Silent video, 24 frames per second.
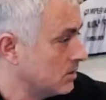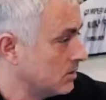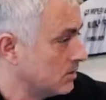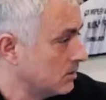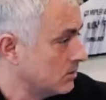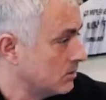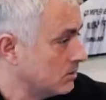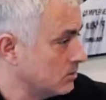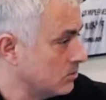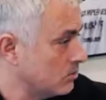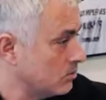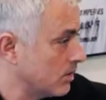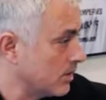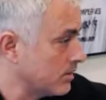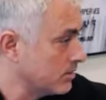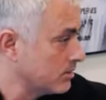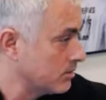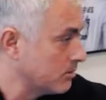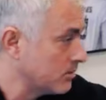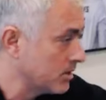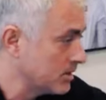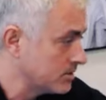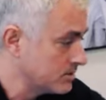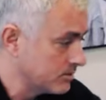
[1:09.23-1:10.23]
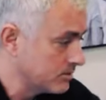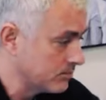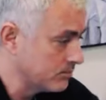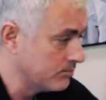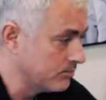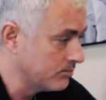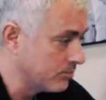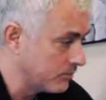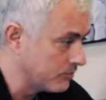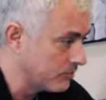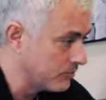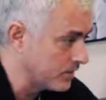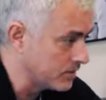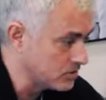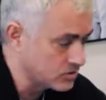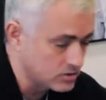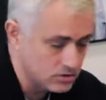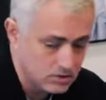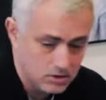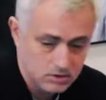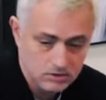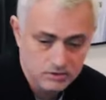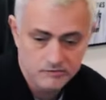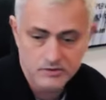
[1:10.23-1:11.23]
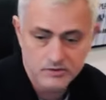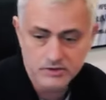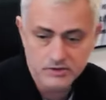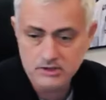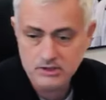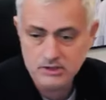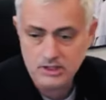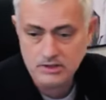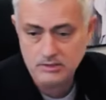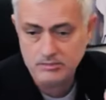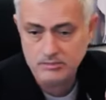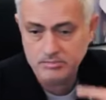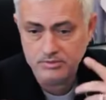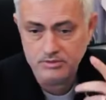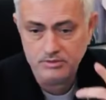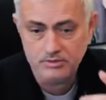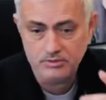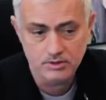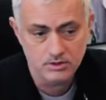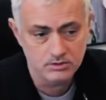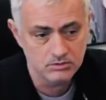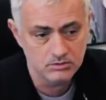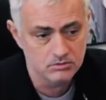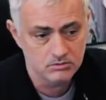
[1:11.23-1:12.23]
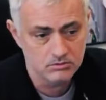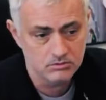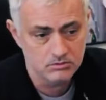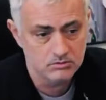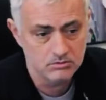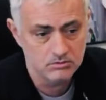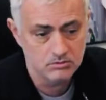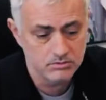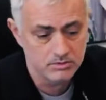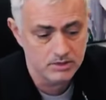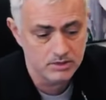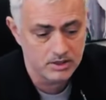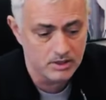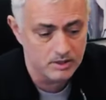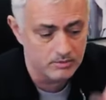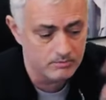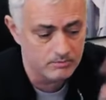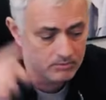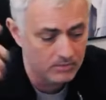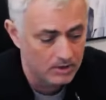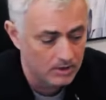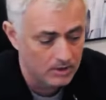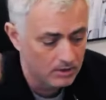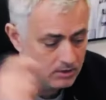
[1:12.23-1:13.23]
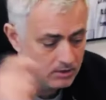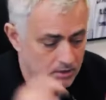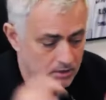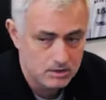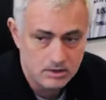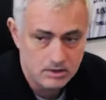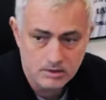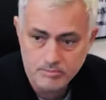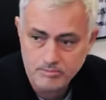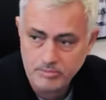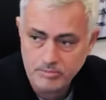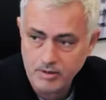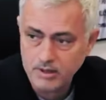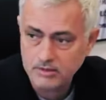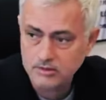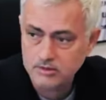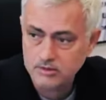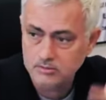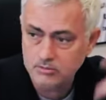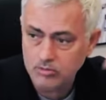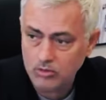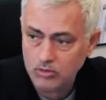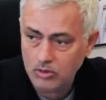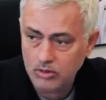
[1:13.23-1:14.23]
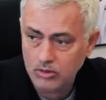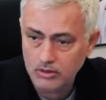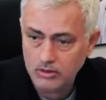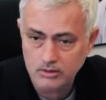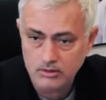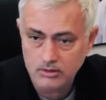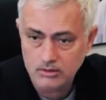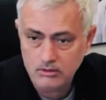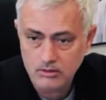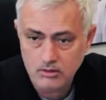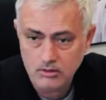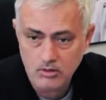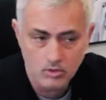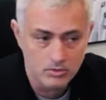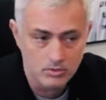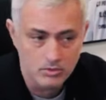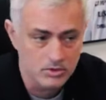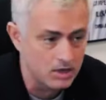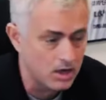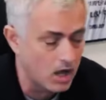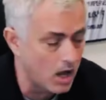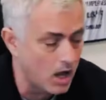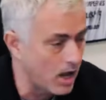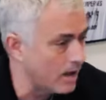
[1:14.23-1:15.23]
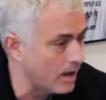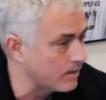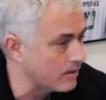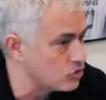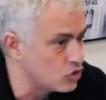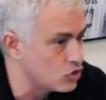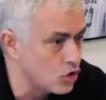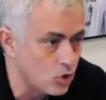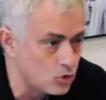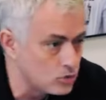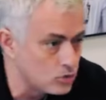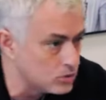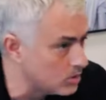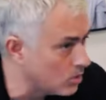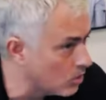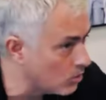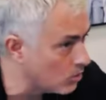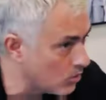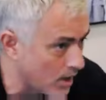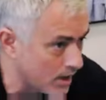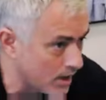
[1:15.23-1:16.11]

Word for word: you are an amazing professional, if in another period you become a party boy going, I don't know, I